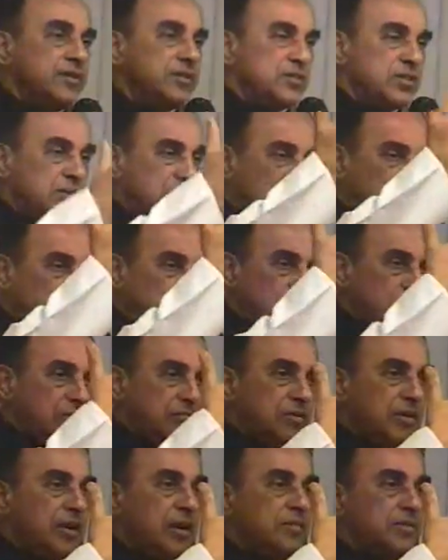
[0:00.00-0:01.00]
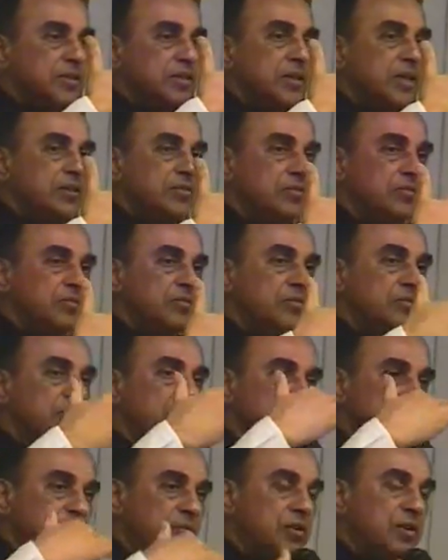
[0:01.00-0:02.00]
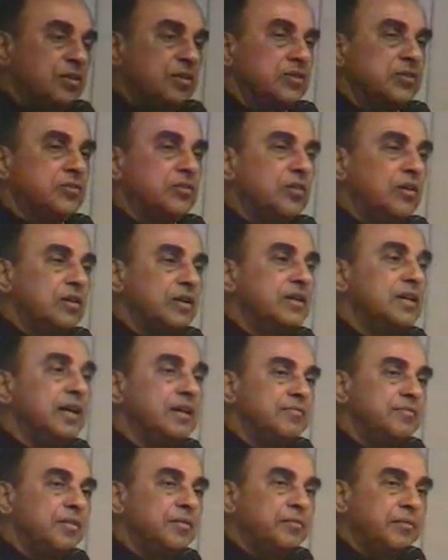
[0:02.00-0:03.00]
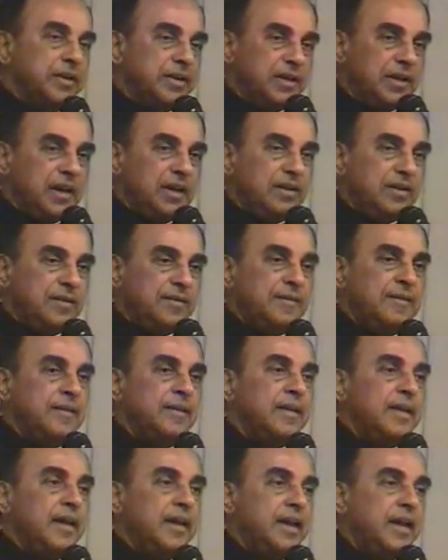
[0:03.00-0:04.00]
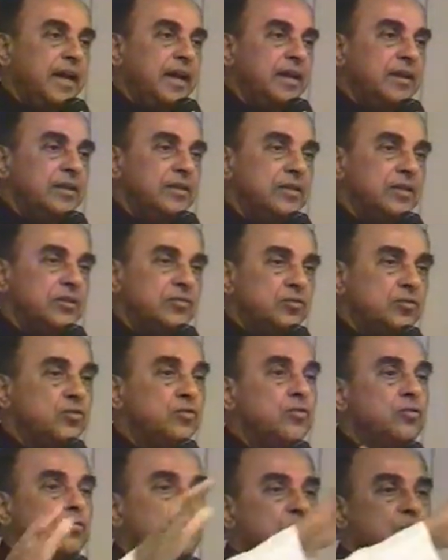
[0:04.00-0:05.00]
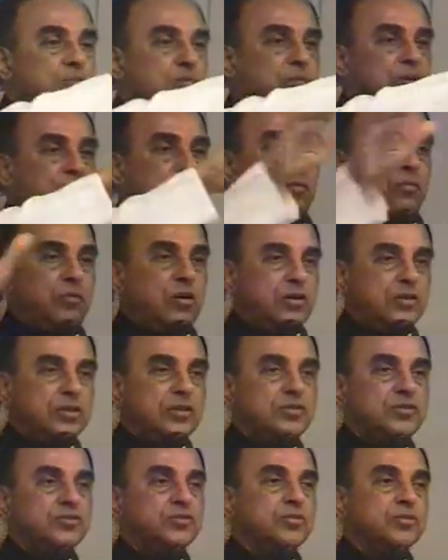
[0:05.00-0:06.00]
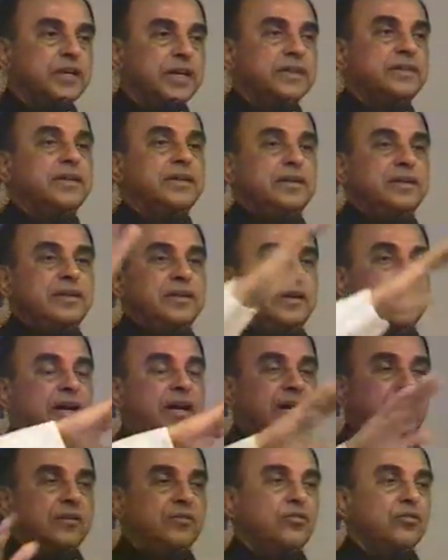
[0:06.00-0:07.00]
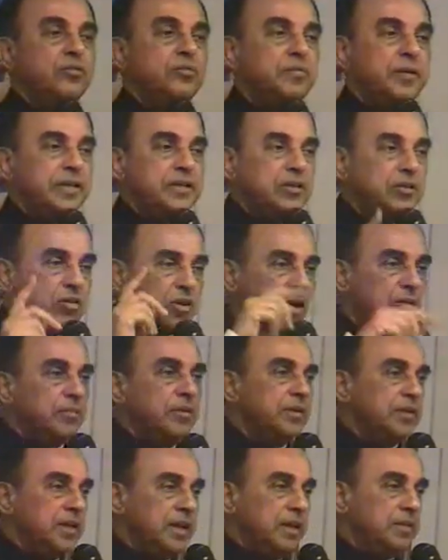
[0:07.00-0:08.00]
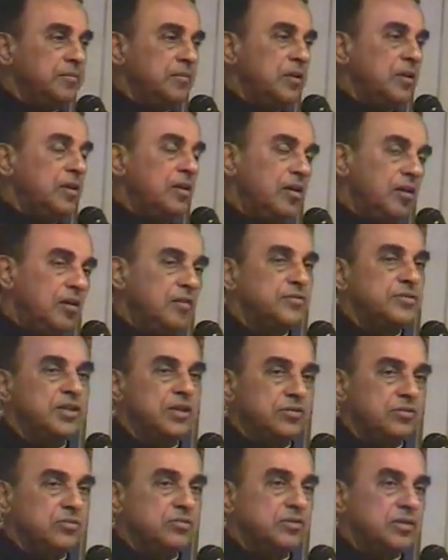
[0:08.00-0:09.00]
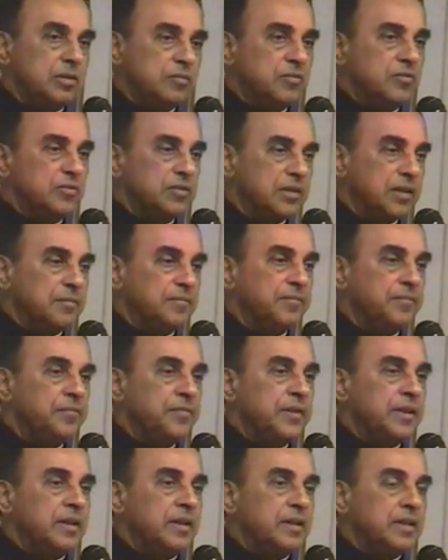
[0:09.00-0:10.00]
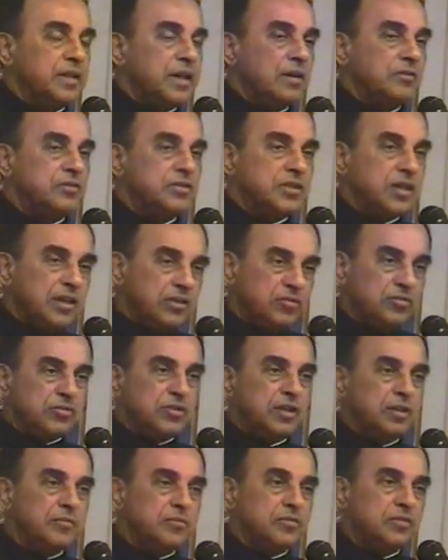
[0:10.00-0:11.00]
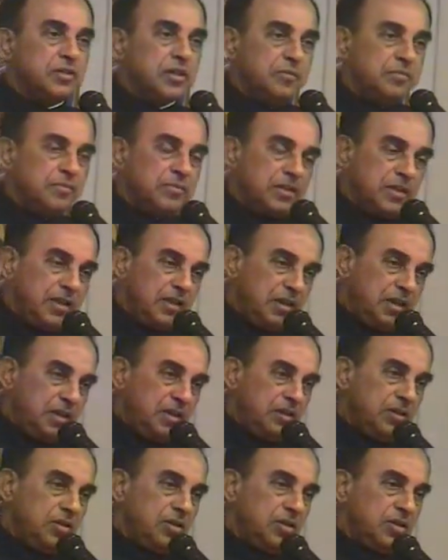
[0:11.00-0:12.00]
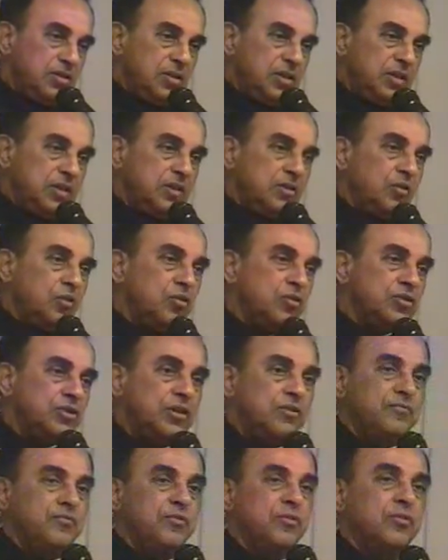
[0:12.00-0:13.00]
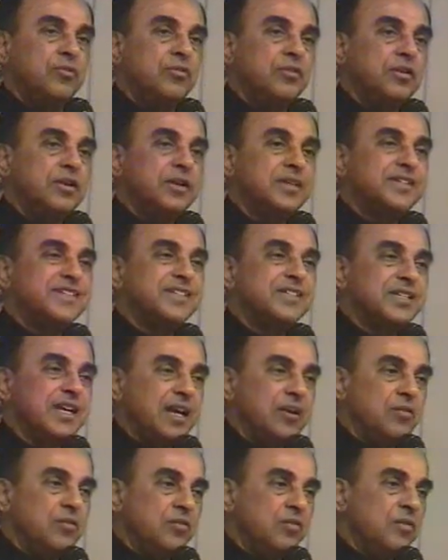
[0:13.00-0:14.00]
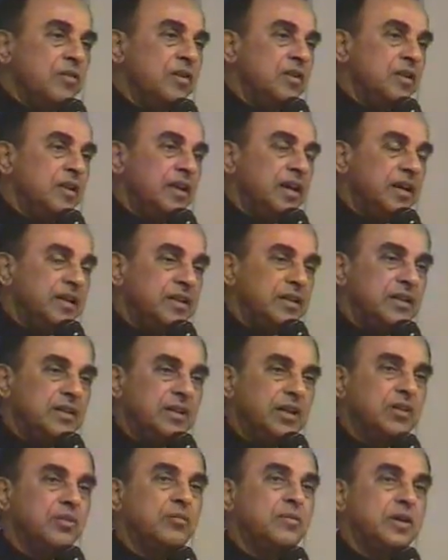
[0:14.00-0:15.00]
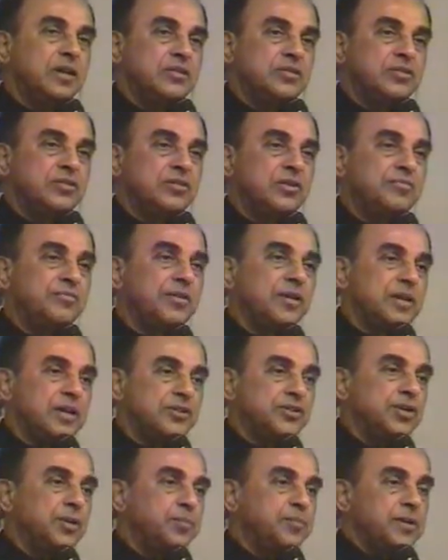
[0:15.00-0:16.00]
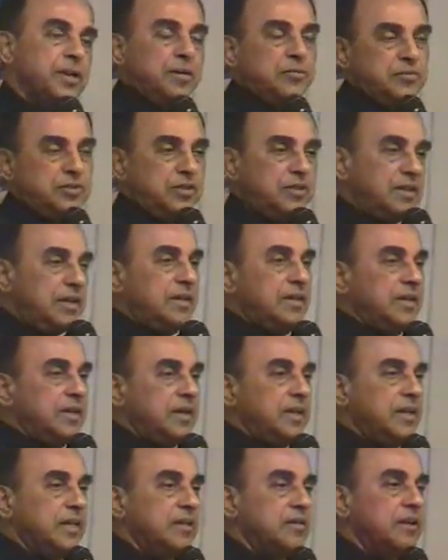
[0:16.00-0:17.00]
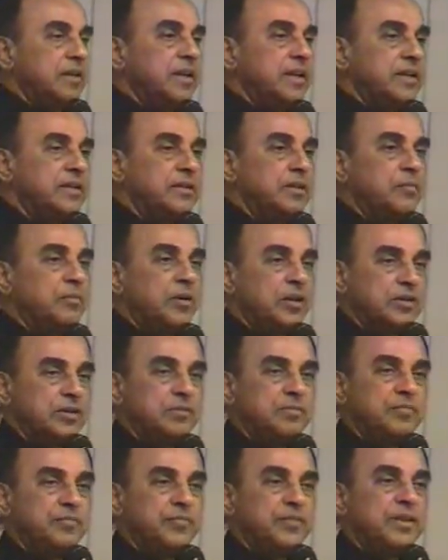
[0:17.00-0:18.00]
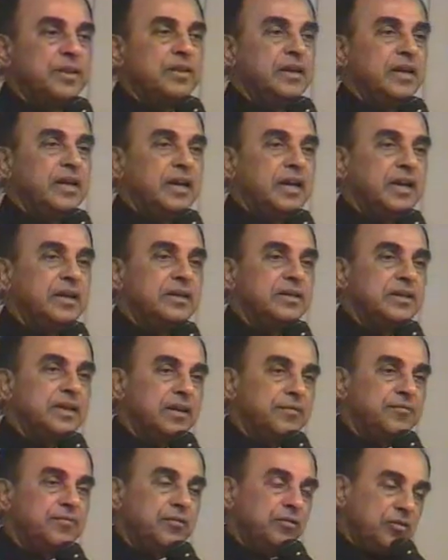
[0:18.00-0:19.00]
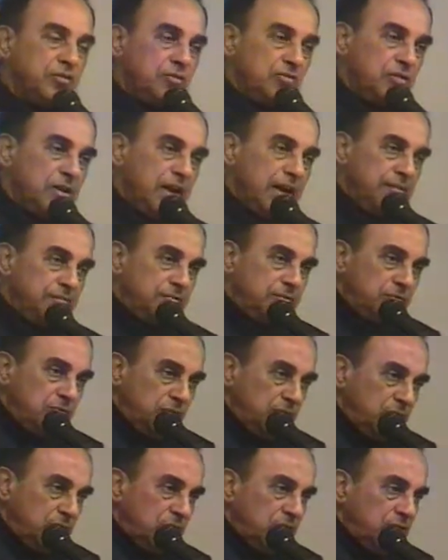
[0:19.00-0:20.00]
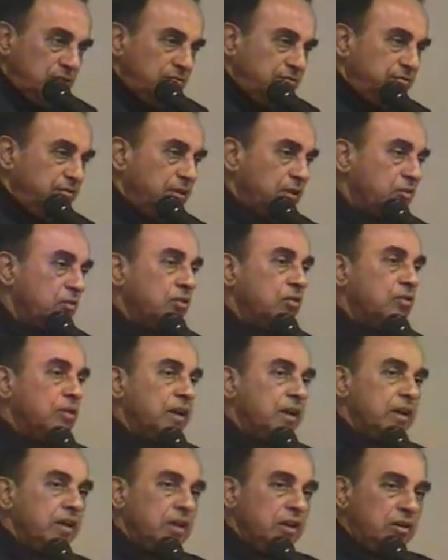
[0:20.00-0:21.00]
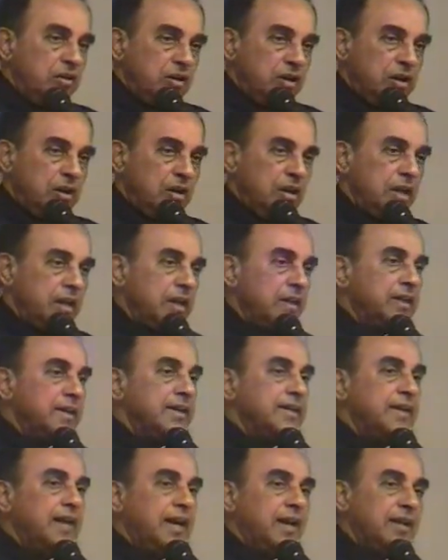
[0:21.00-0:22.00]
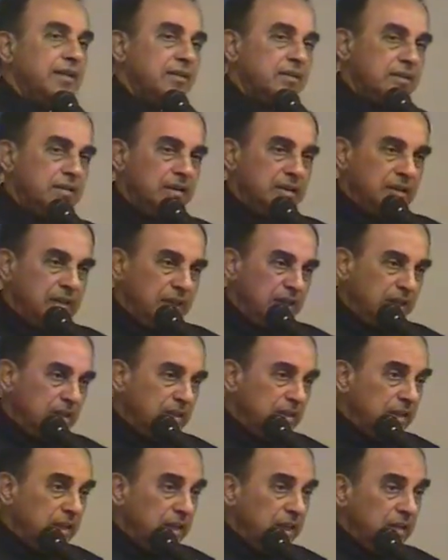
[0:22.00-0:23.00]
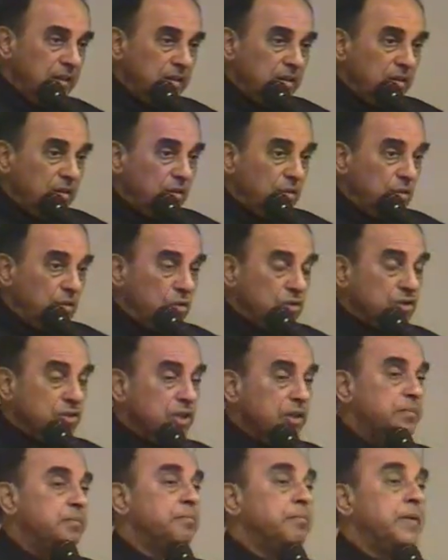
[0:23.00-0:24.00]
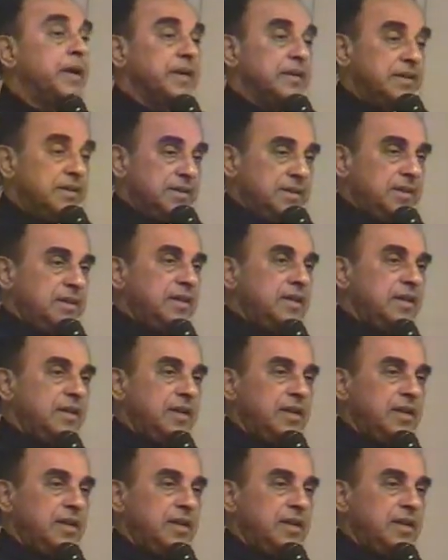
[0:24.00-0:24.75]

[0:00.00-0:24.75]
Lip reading: South of the Rama Setu, the water is called Gulf of Mannar. And the two waters together are known by the common name of Setu Samudram. Now Setu Samudram, the ocean floor is shallow. And in other words, if a ship comes, it will hit the bottom, and therefore you have to follow a canal in the ocean bed.